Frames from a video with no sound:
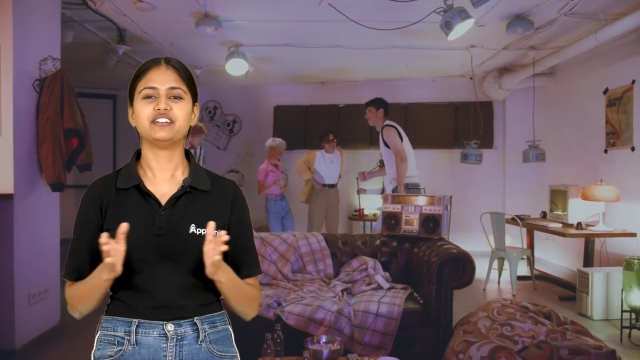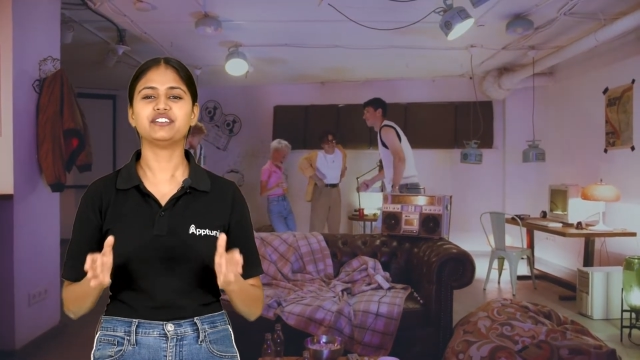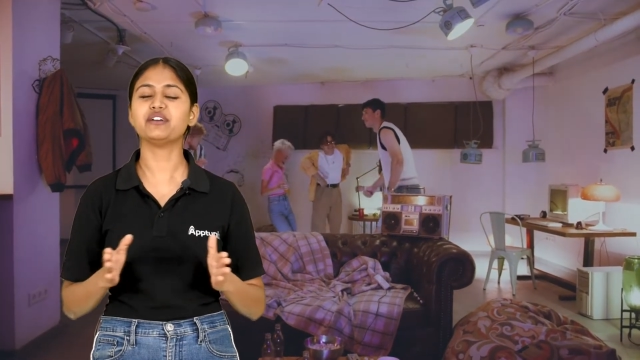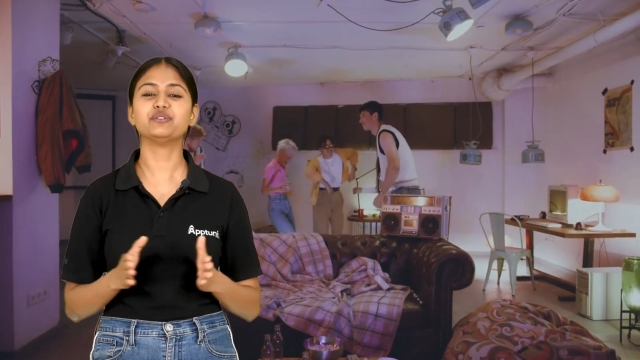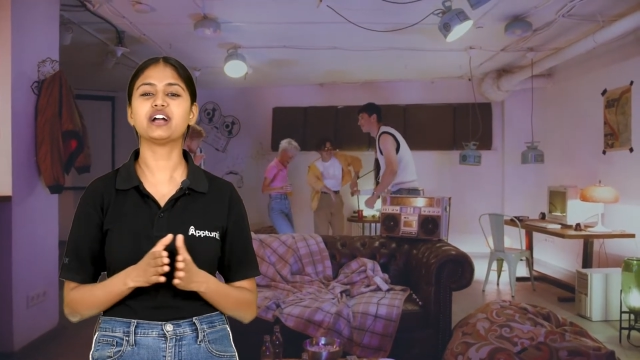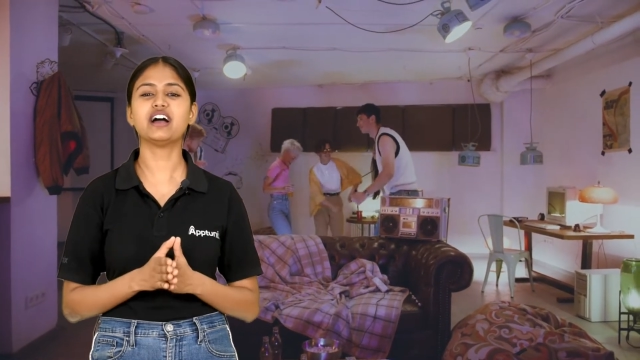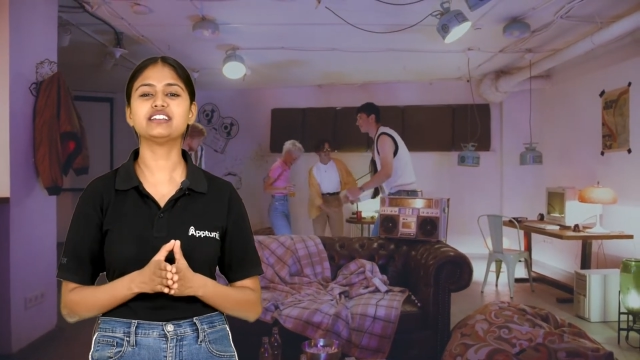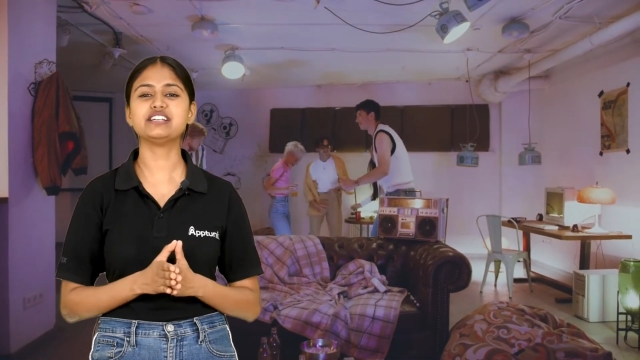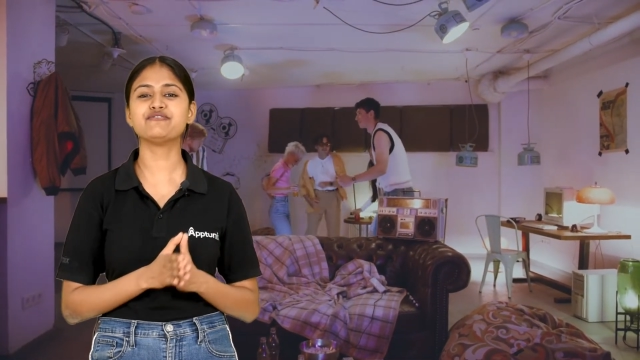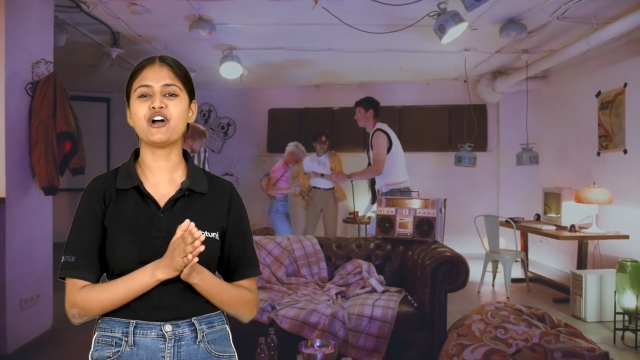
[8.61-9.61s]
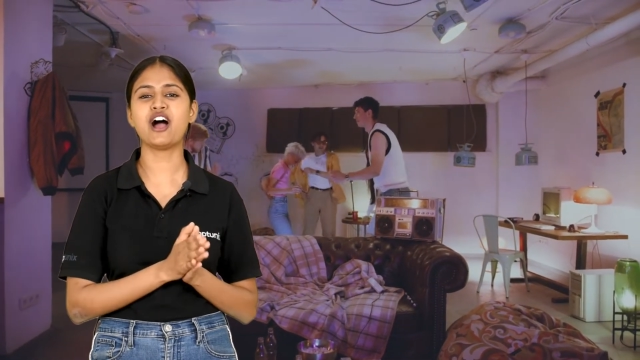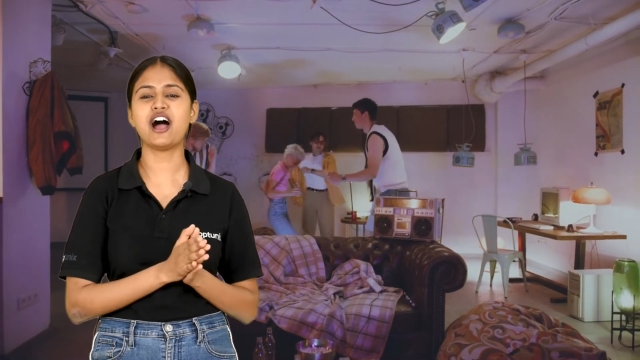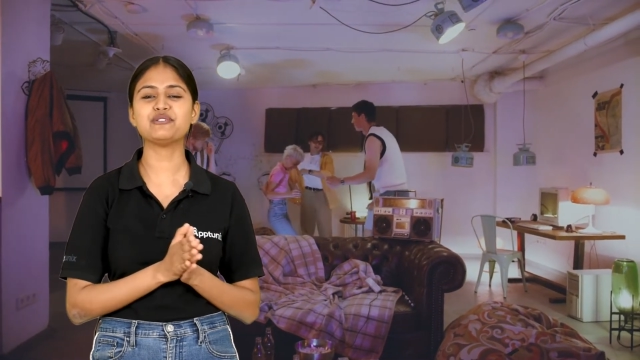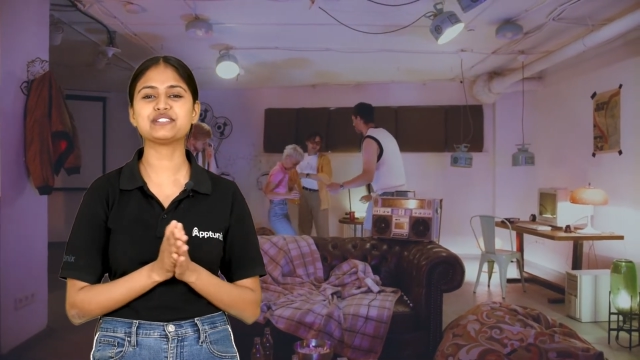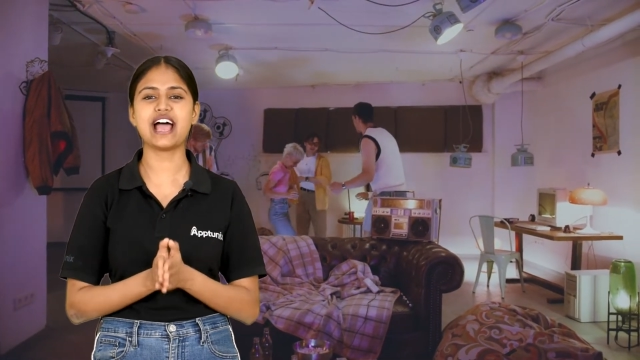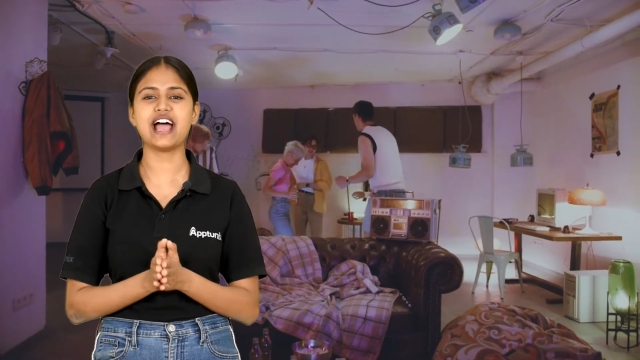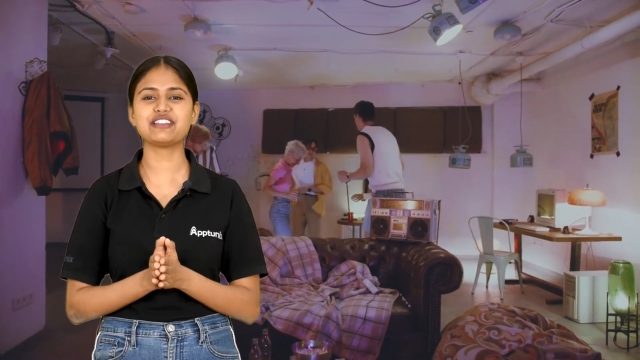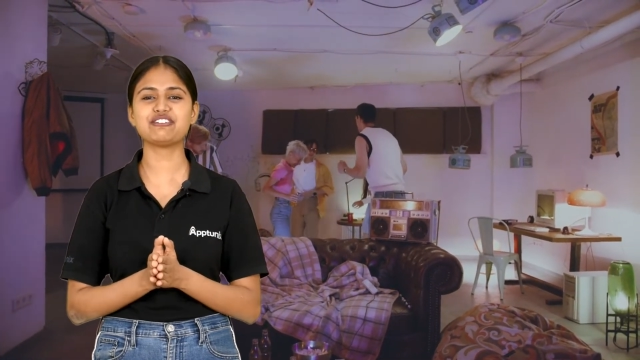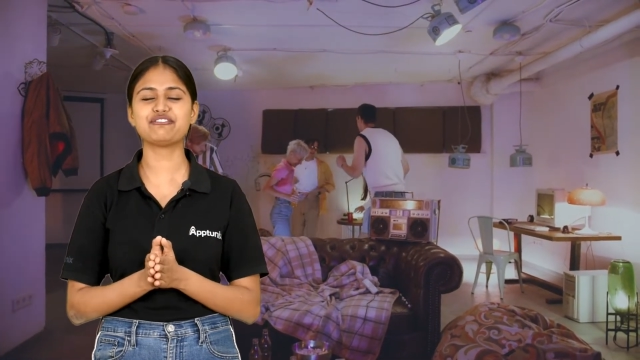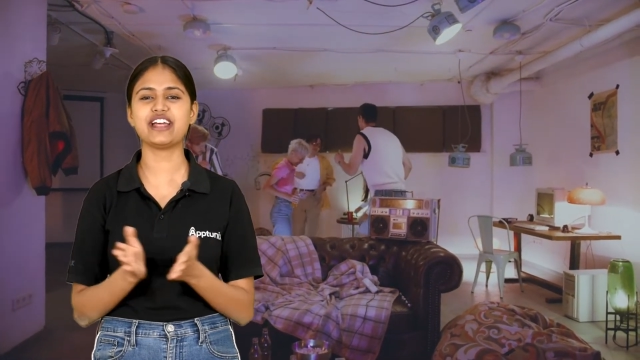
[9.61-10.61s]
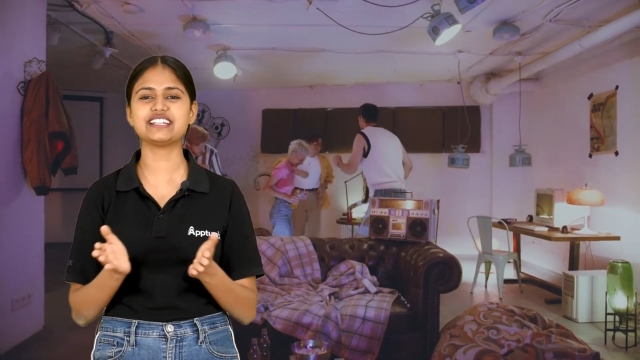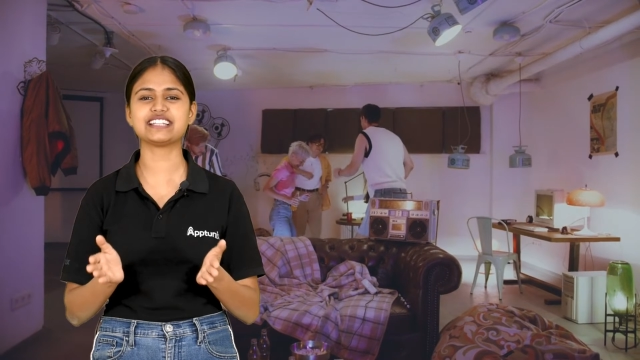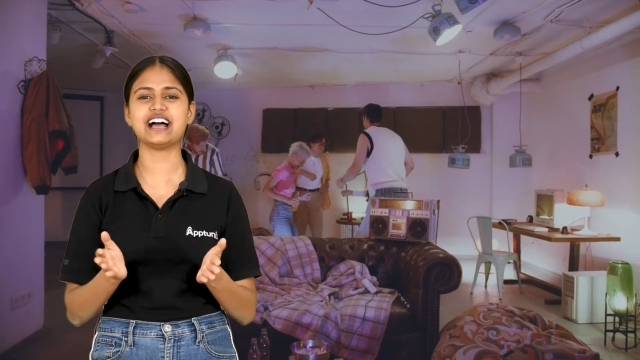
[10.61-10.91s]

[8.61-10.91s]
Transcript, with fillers: Now you can't leave your house and your friends